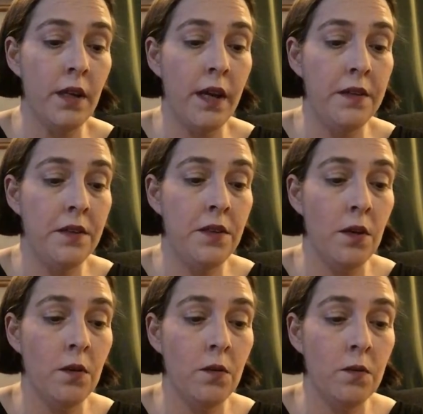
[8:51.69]
I
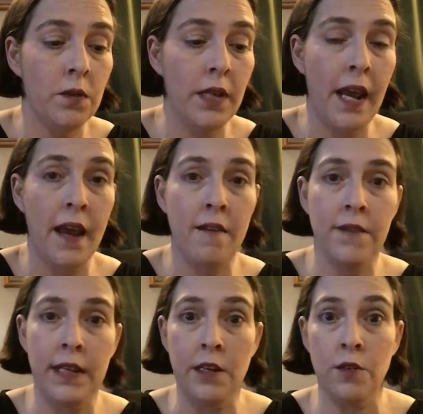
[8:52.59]
don't want to have
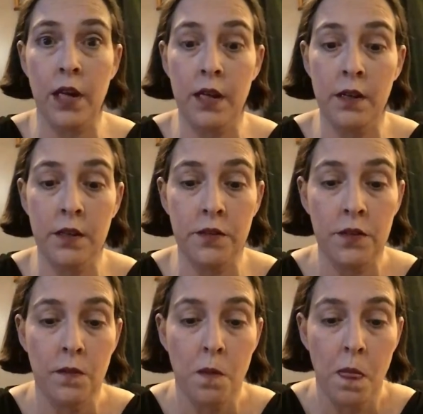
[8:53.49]
any dry hits.
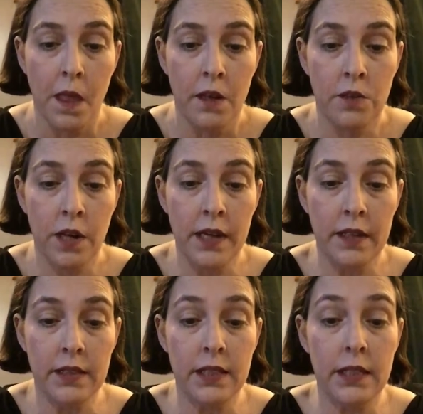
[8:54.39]
Dry
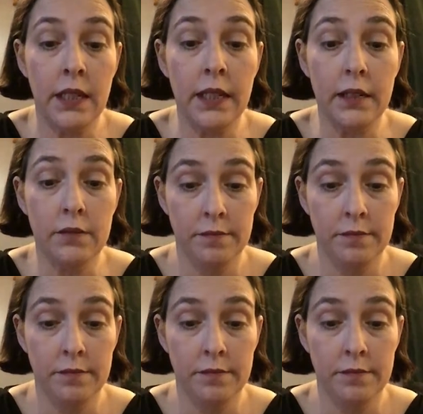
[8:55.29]
hits suck.